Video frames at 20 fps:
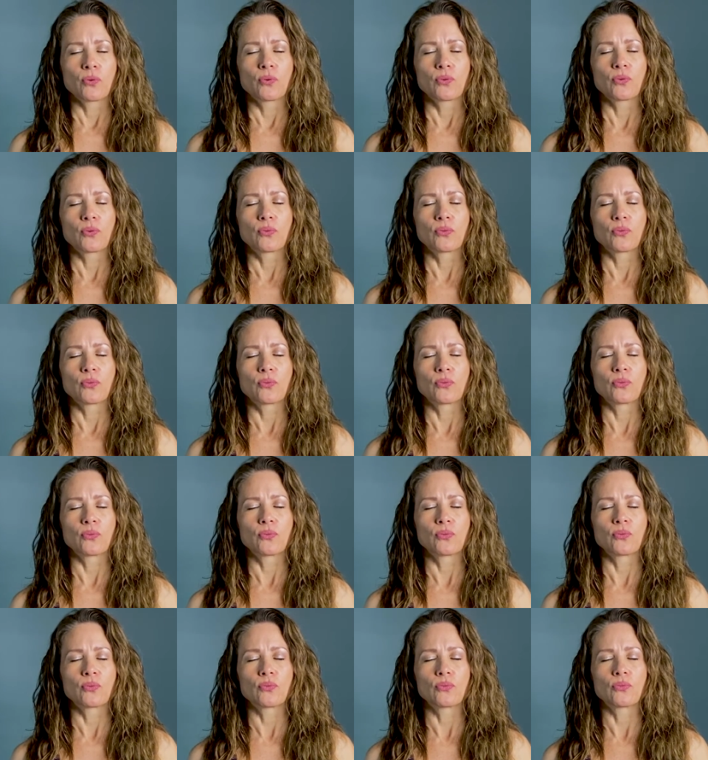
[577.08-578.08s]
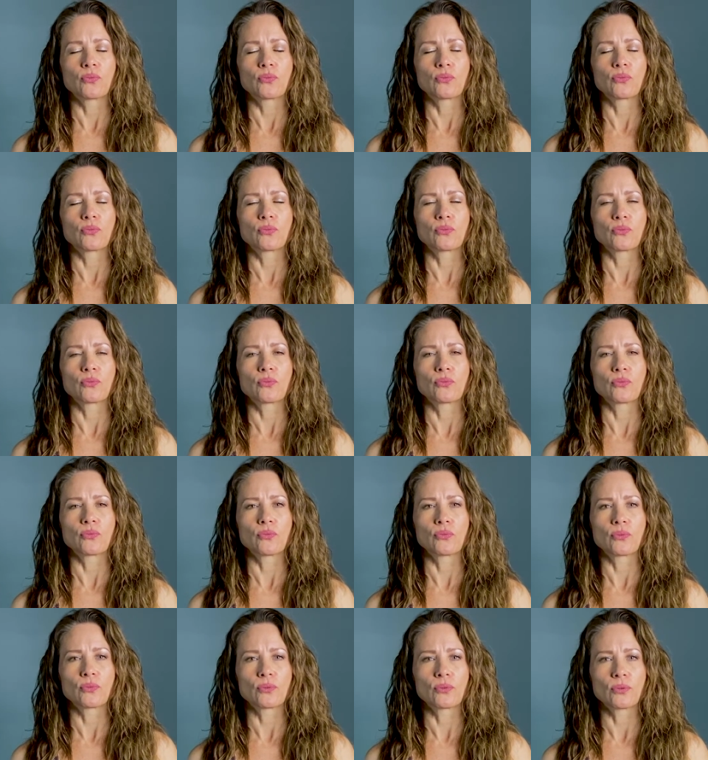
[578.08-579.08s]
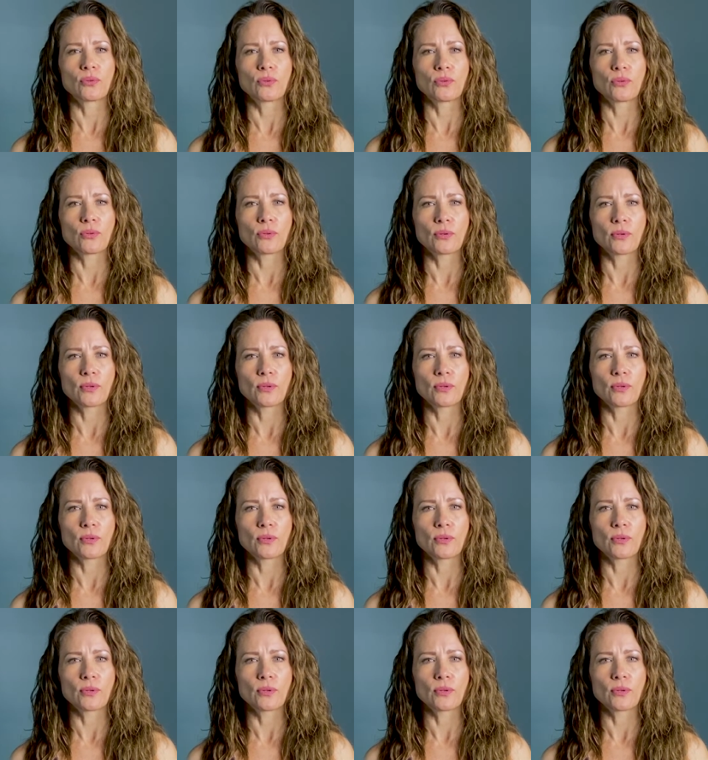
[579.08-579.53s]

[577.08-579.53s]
[no speech]